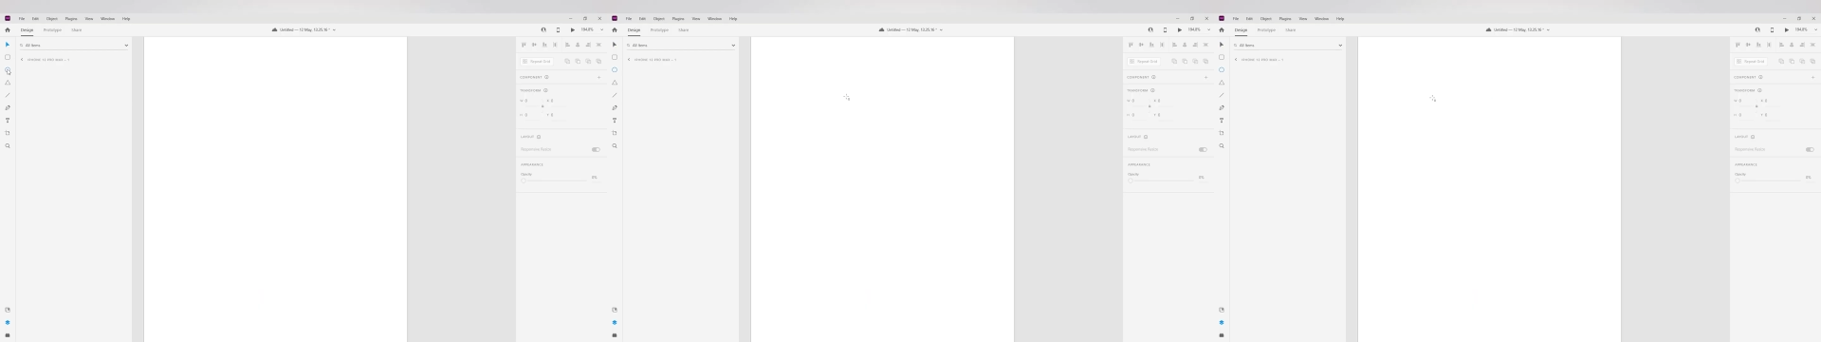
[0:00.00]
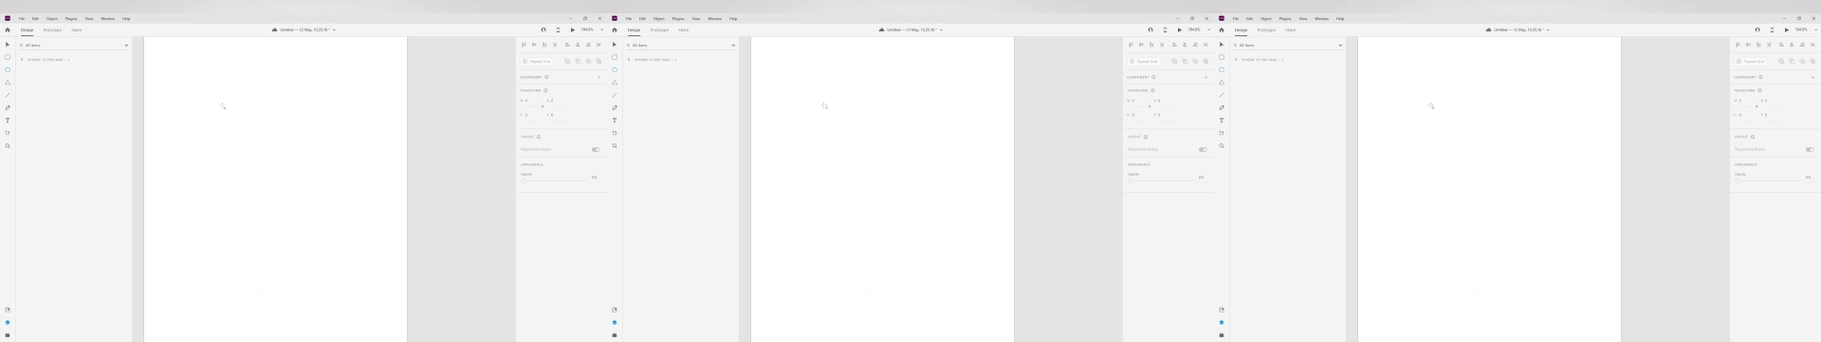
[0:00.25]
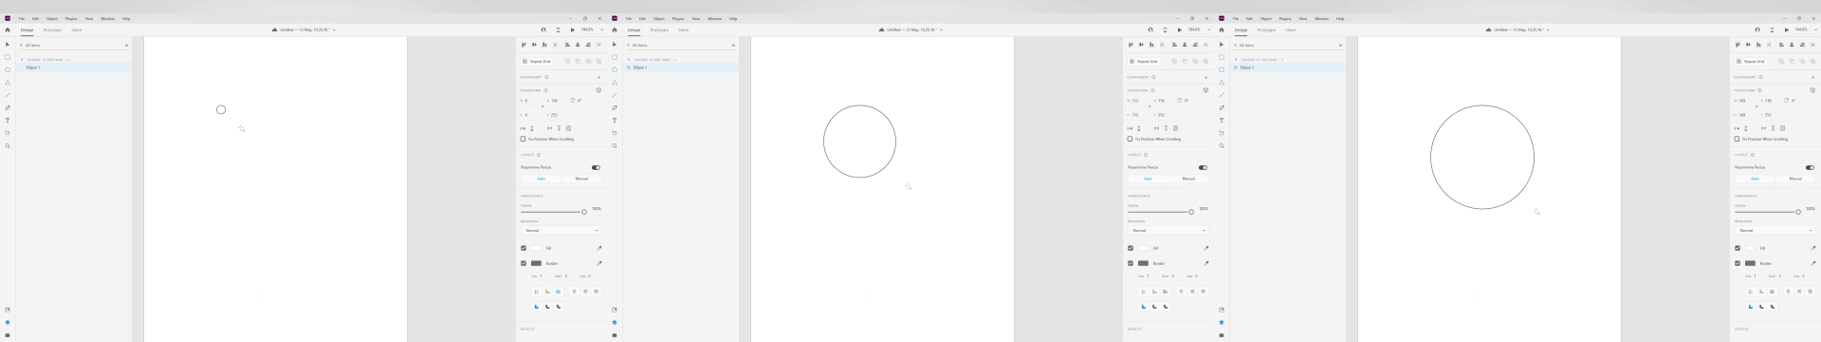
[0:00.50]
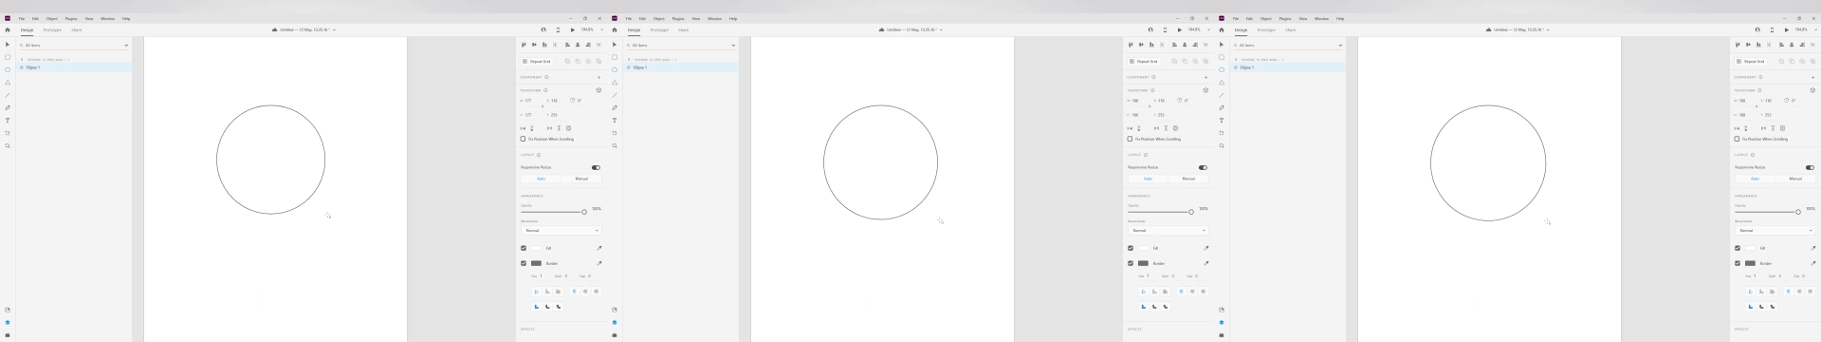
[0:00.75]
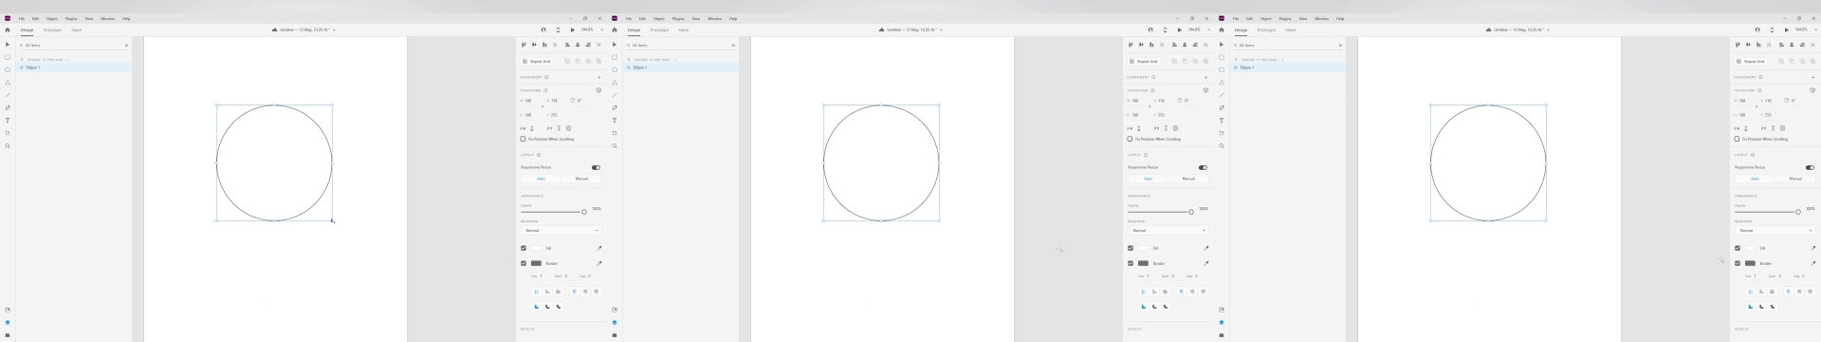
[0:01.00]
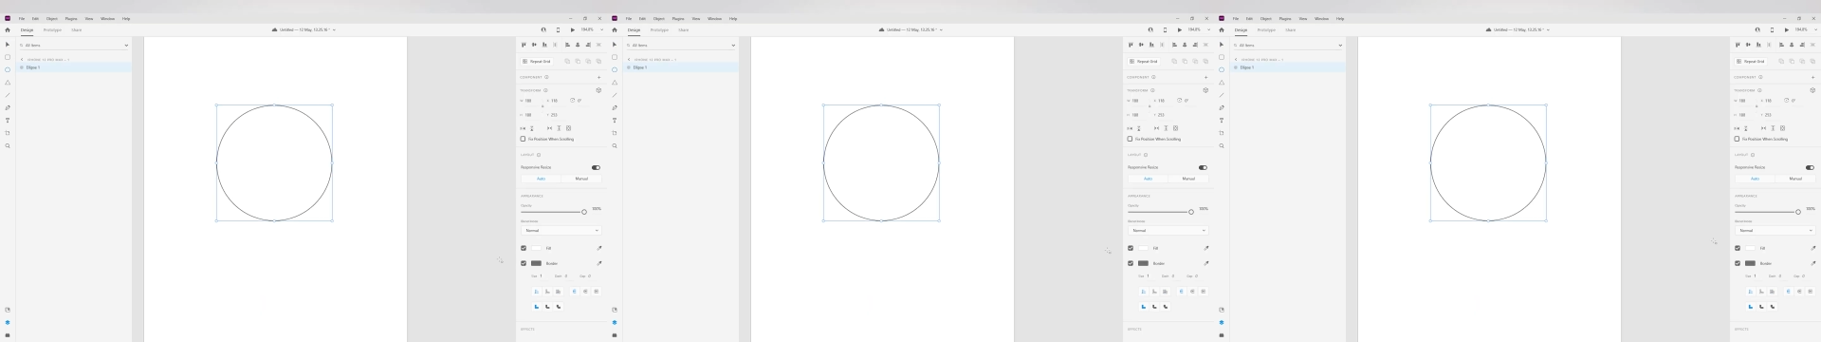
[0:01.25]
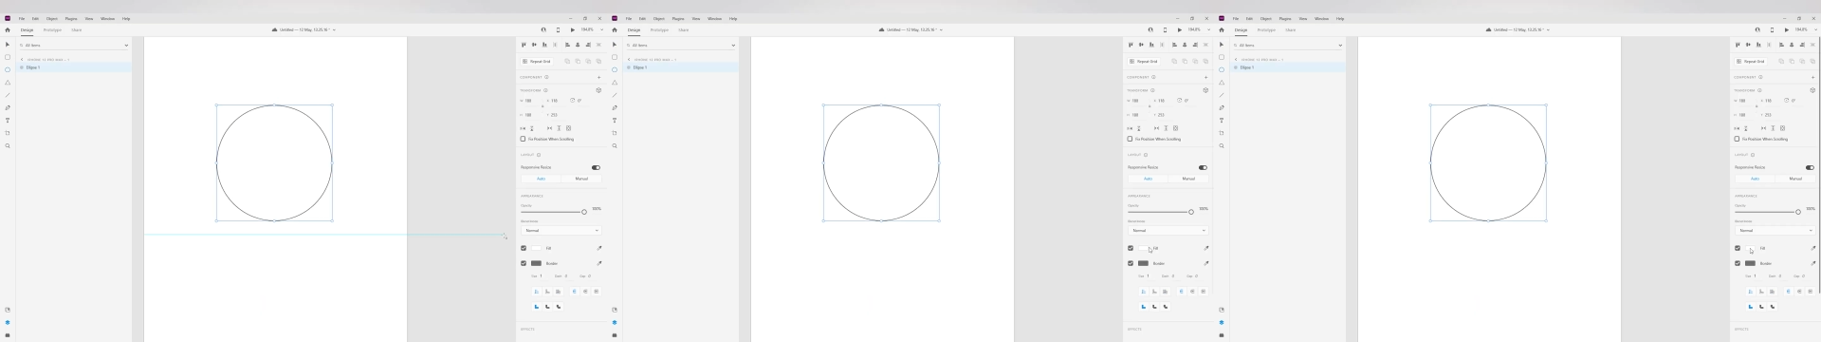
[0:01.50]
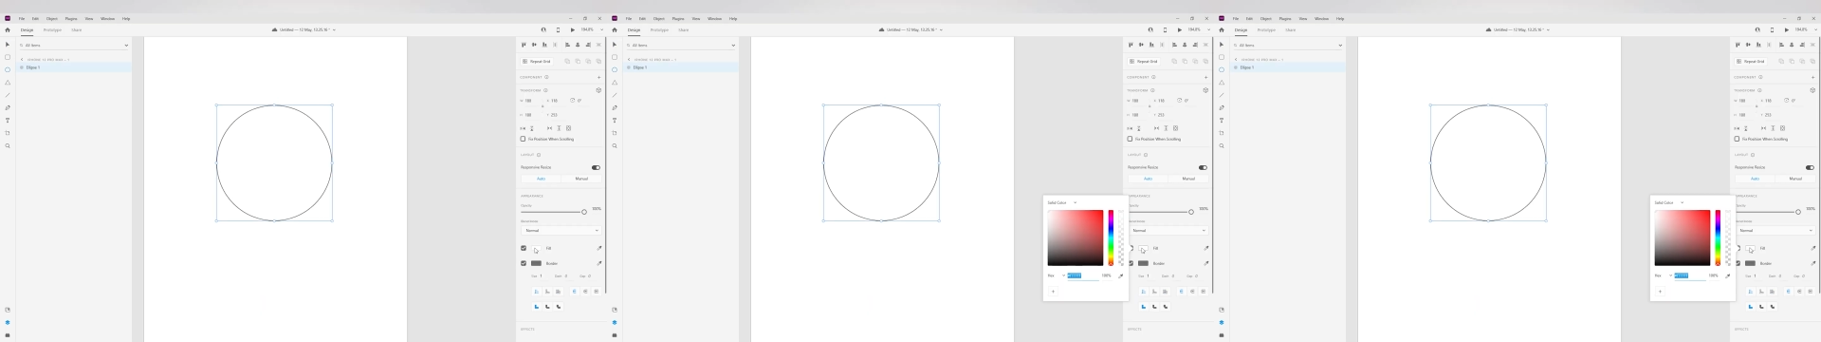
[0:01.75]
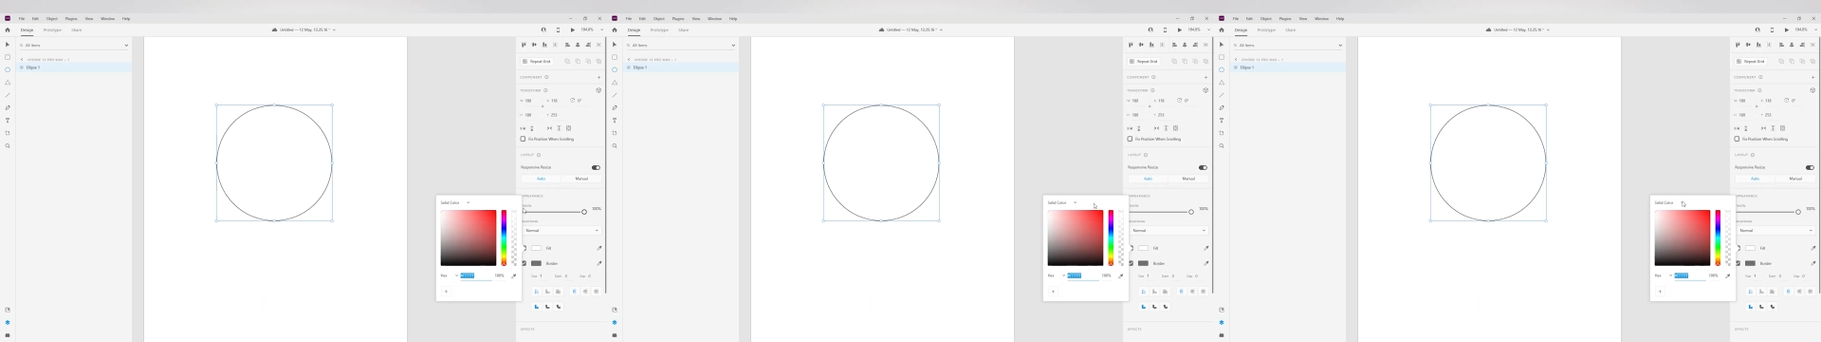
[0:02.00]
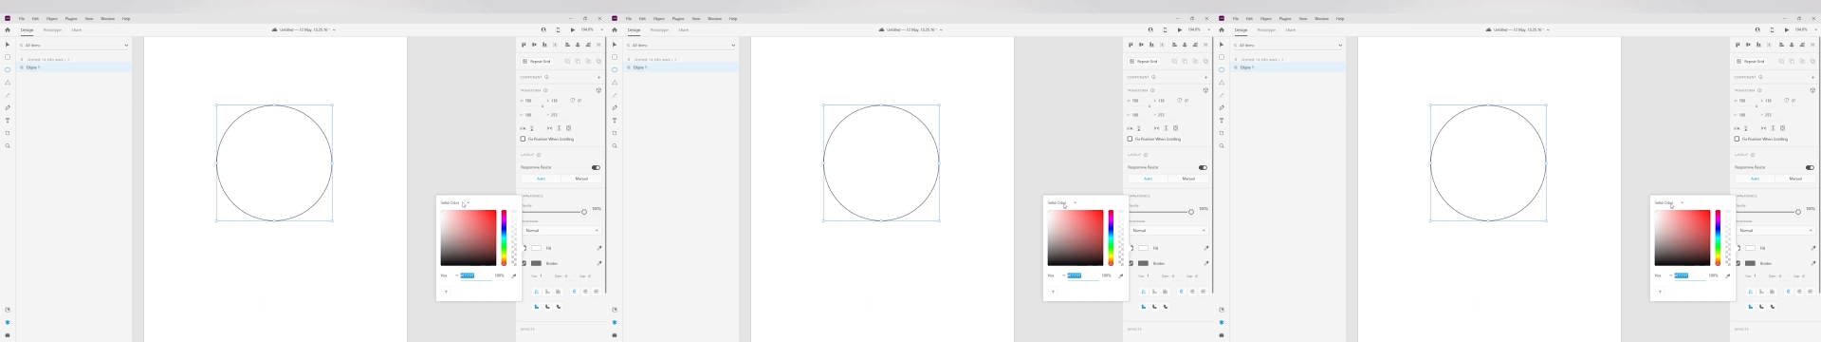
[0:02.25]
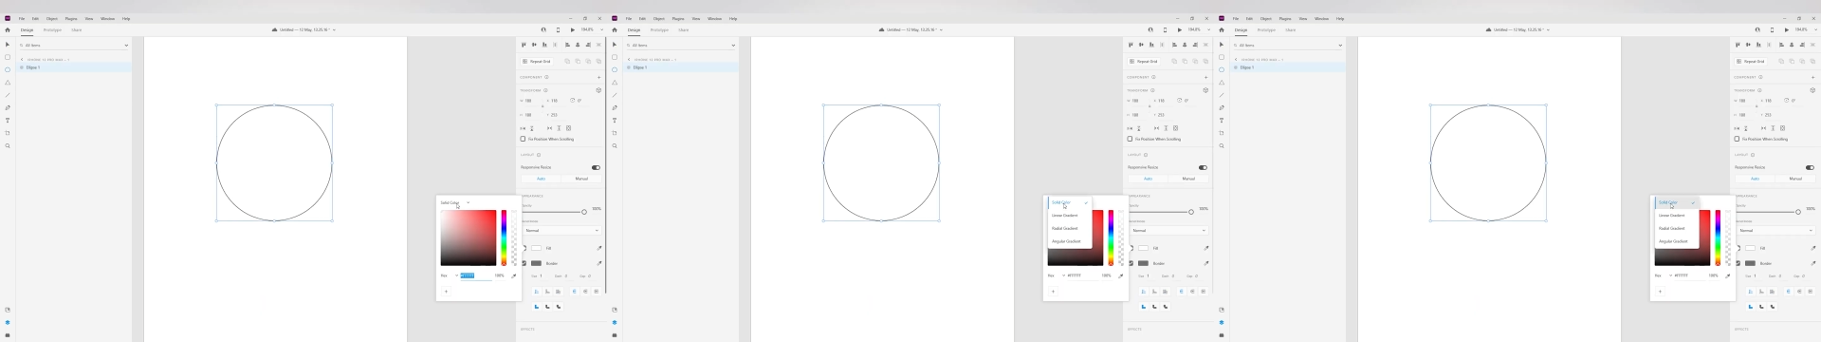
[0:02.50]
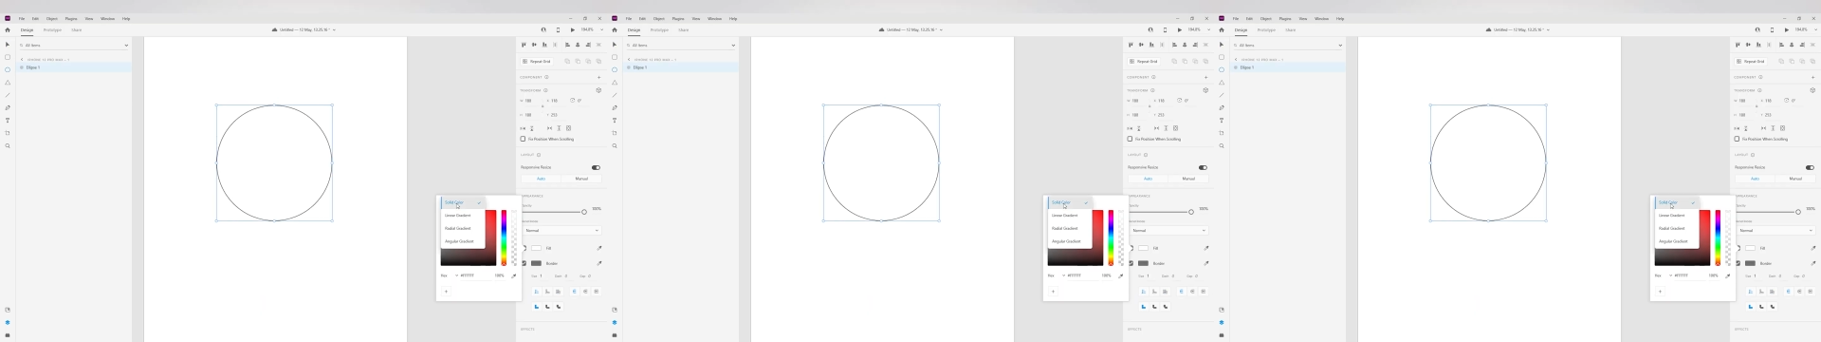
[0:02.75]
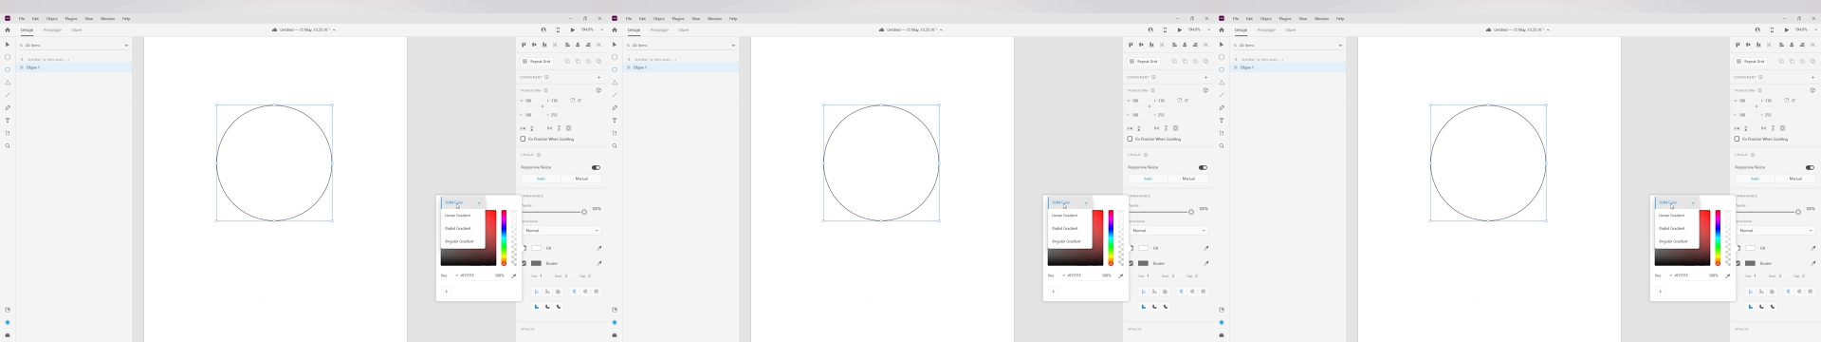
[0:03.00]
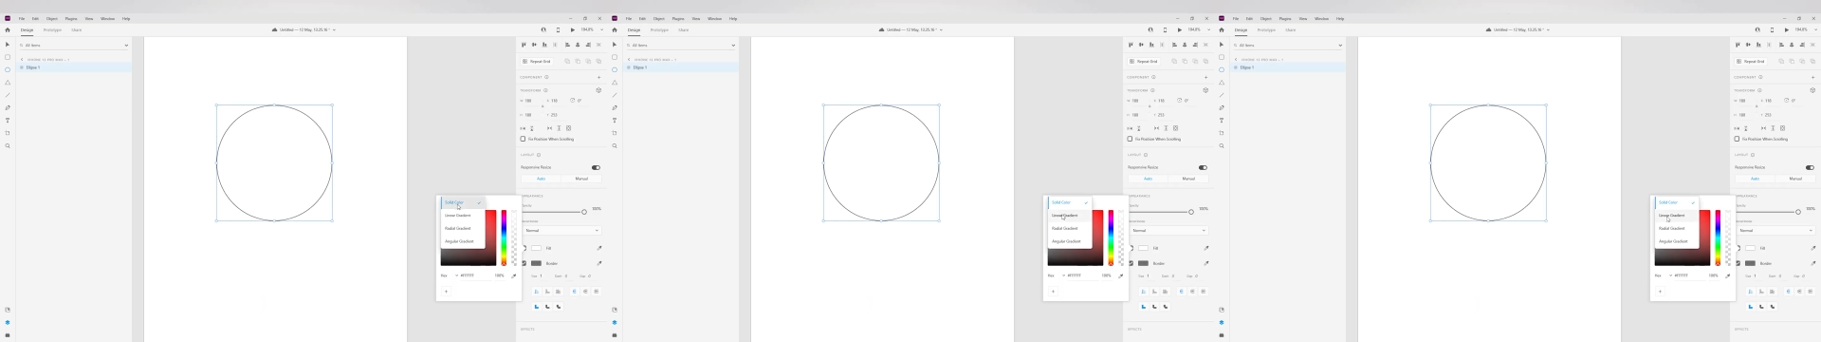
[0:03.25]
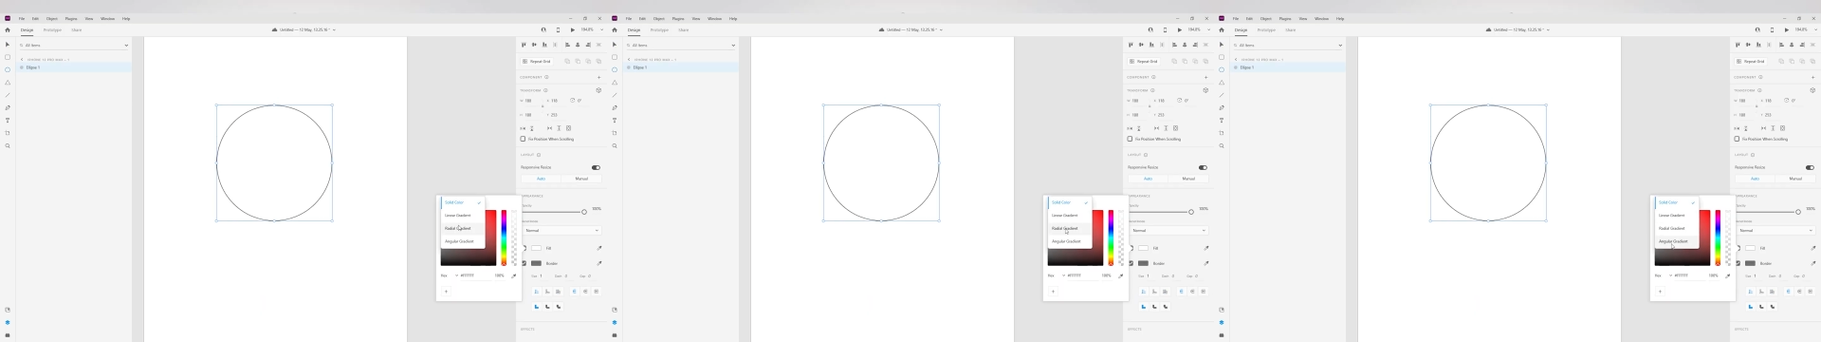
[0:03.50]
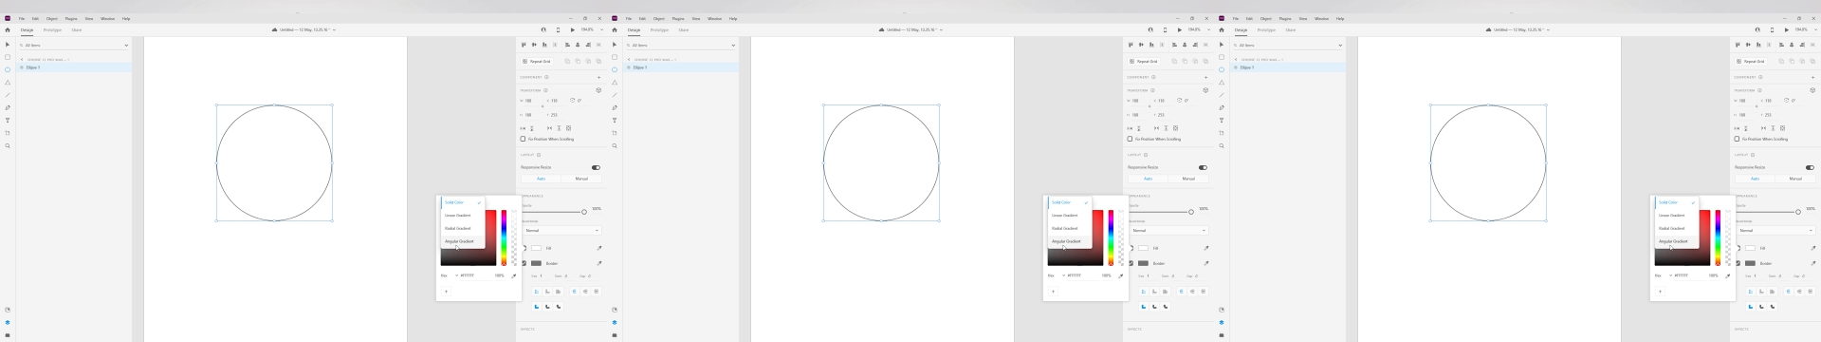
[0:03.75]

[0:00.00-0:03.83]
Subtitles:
No face is visible, so there are no lips to read.